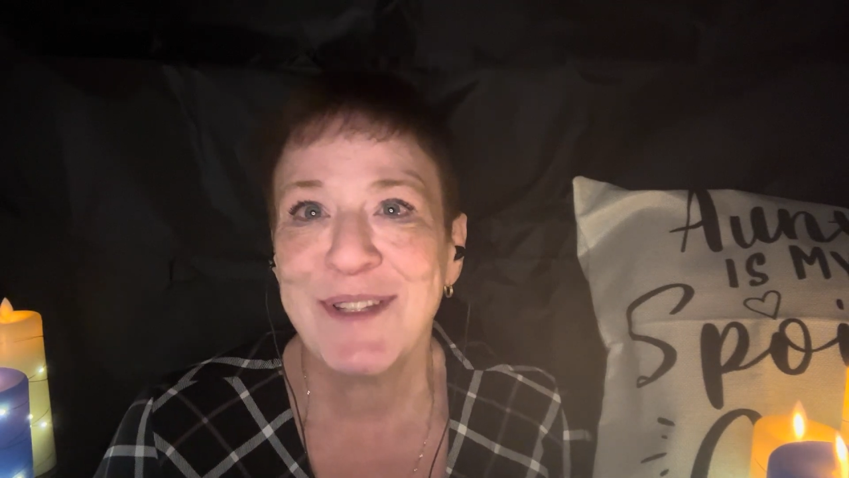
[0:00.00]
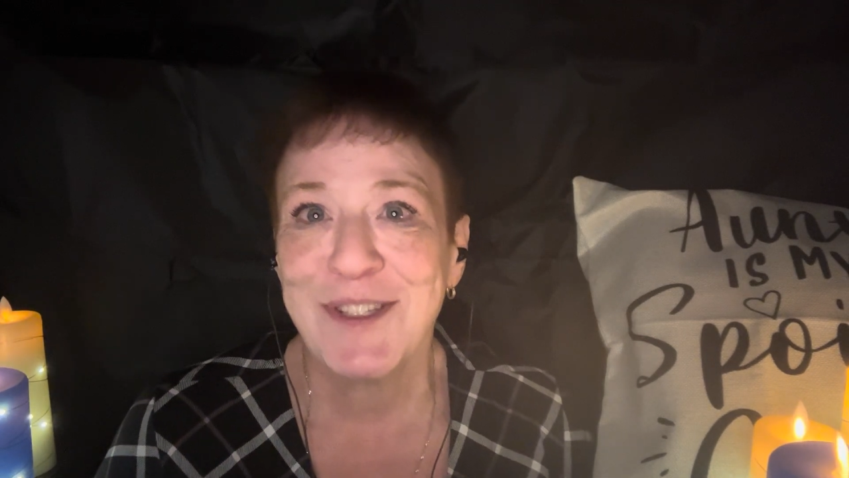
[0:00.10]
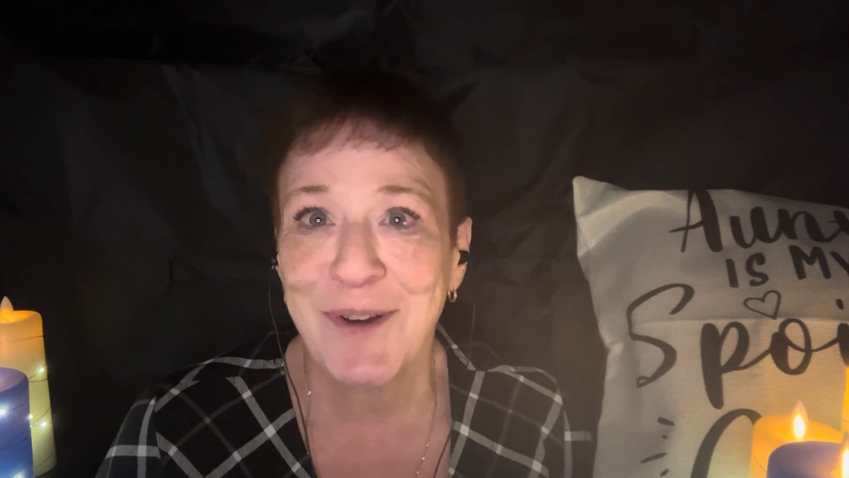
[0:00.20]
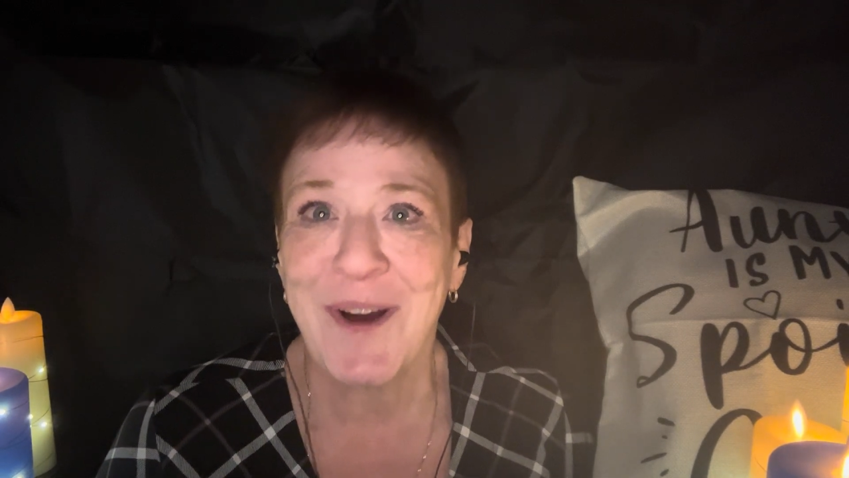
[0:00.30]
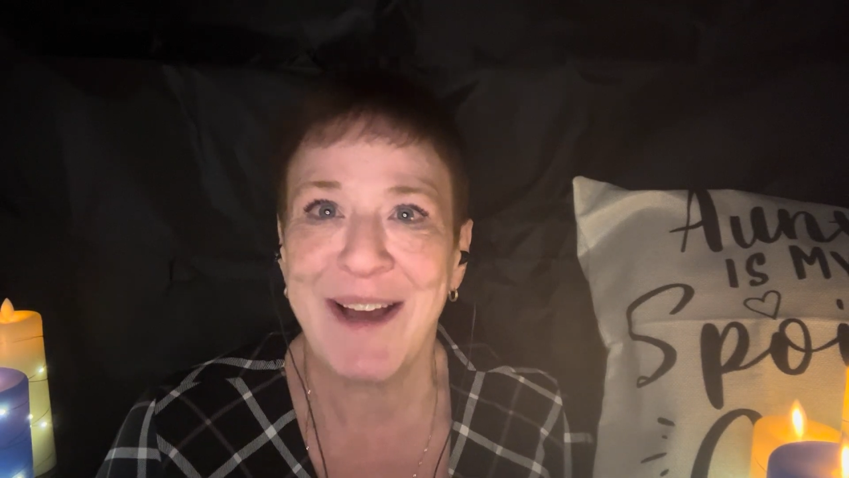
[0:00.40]

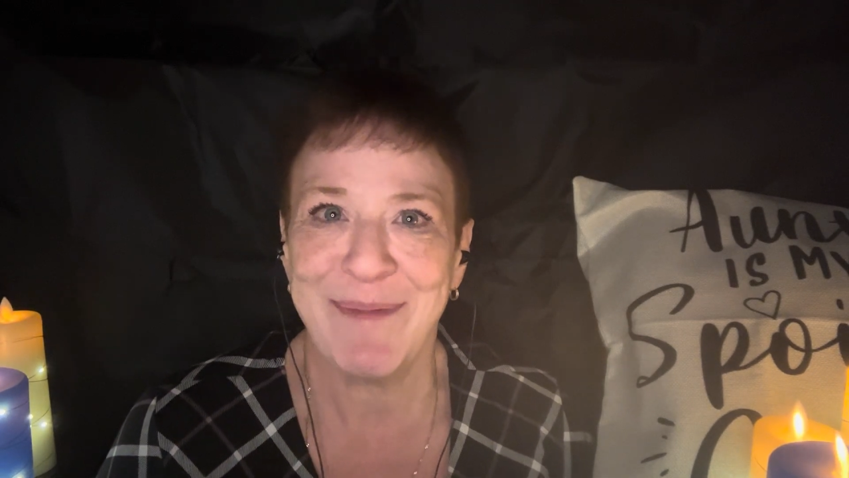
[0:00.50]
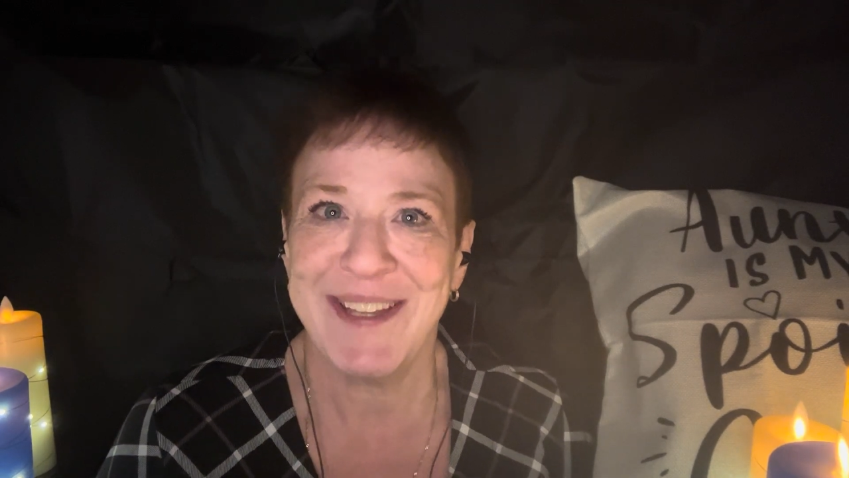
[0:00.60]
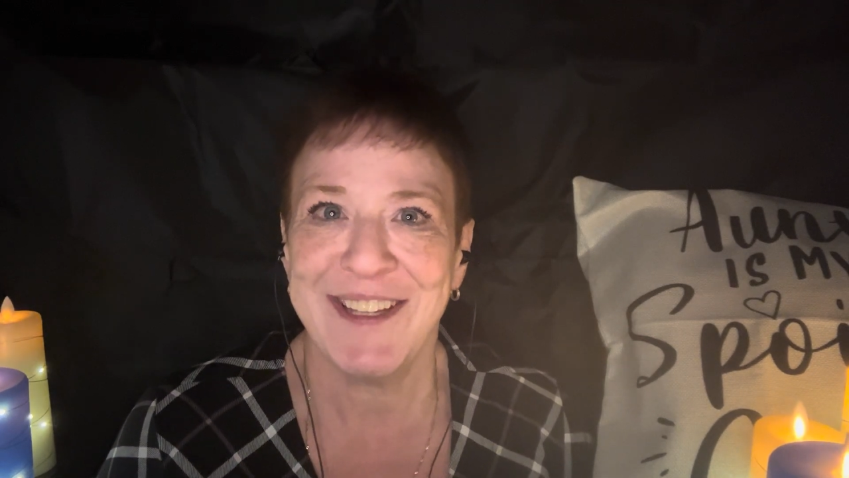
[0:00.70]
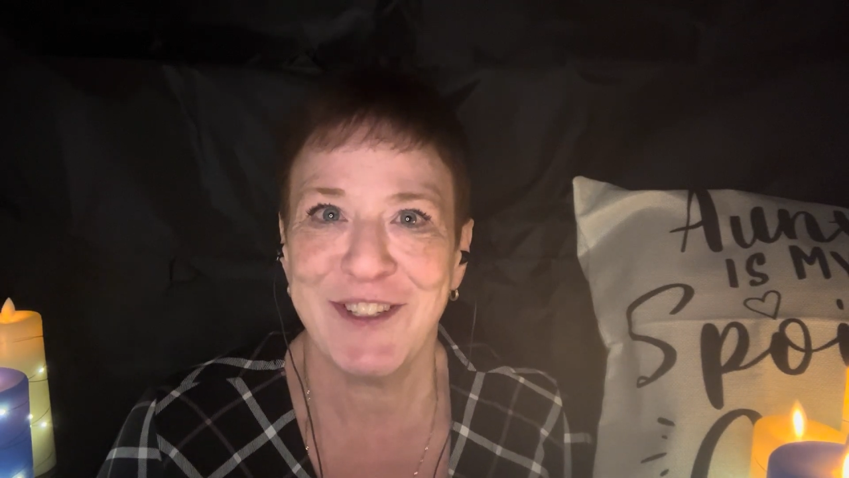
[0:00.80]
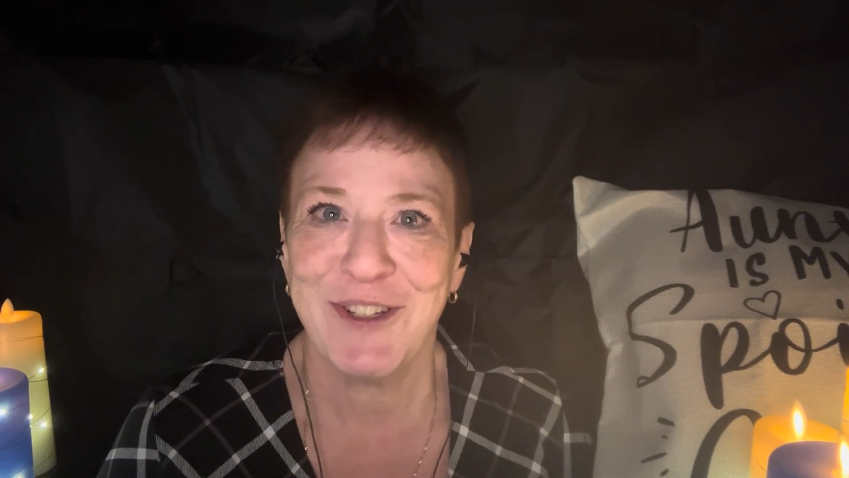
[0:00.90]
so happy
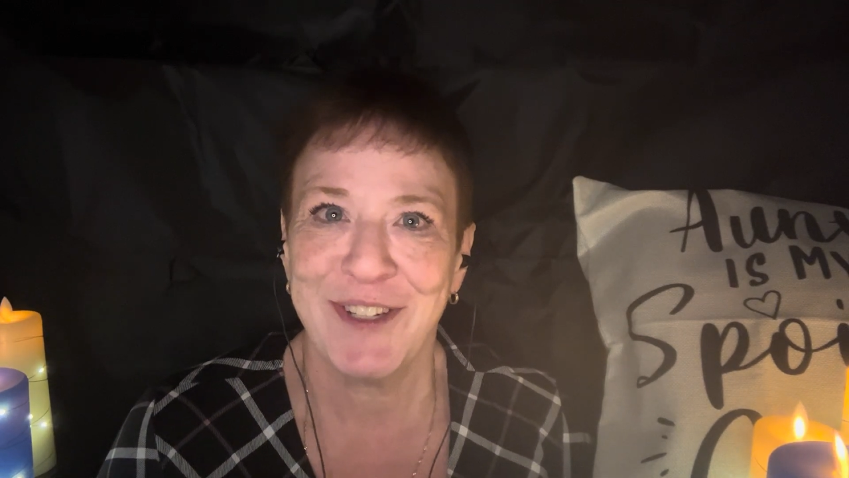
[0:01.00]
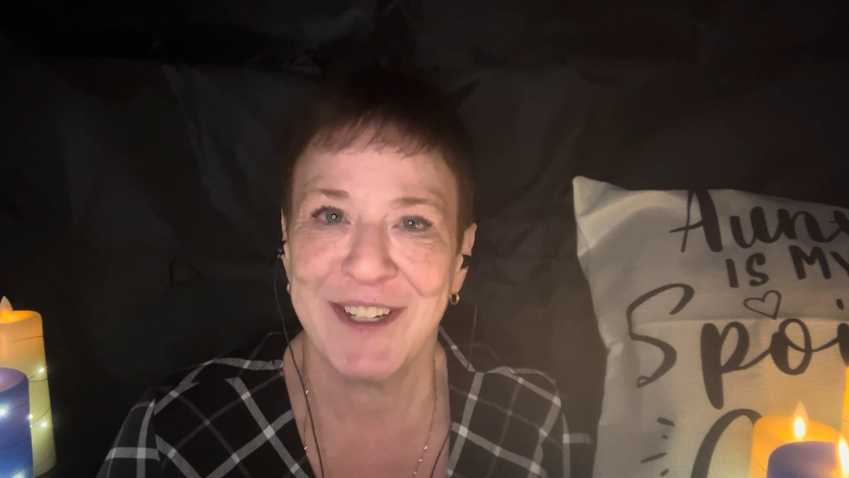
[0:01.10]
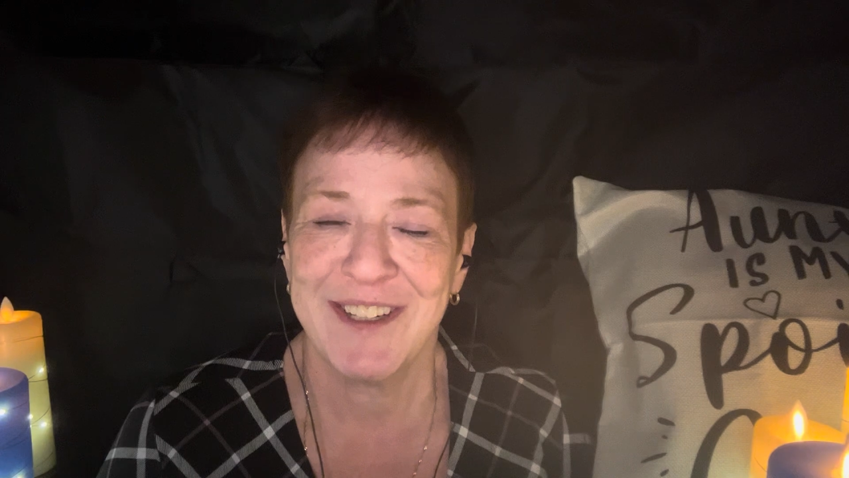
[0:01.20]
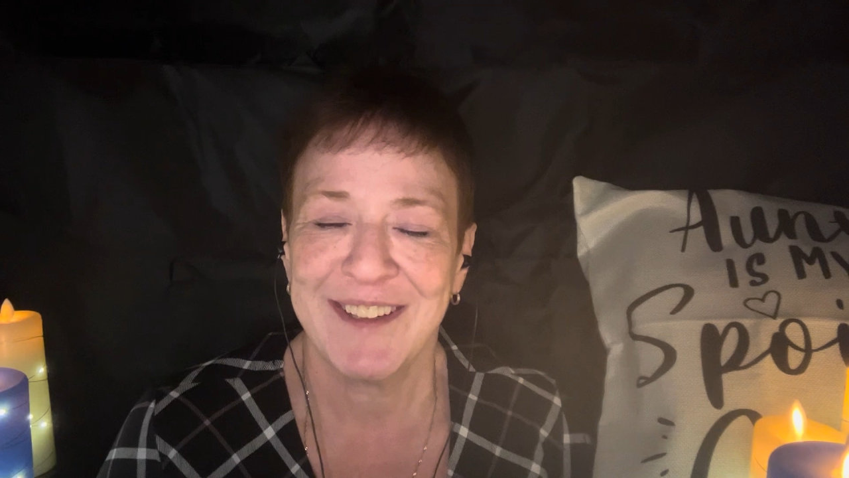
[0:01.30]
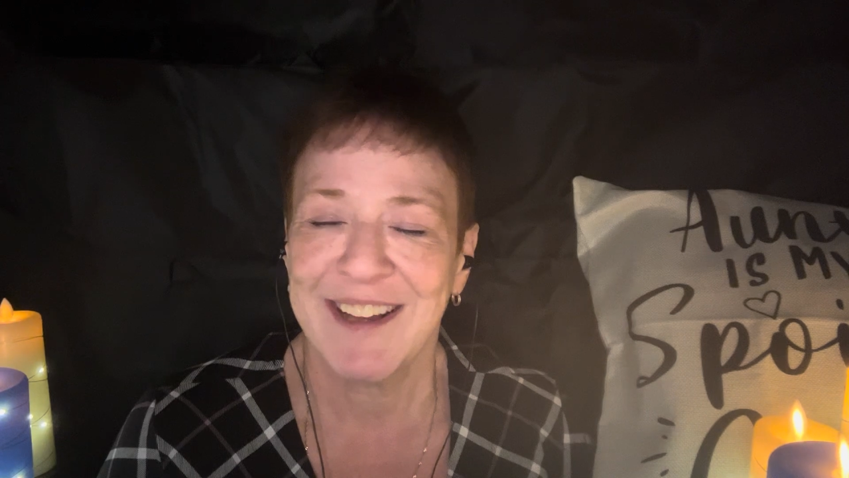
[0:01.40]
that you're here.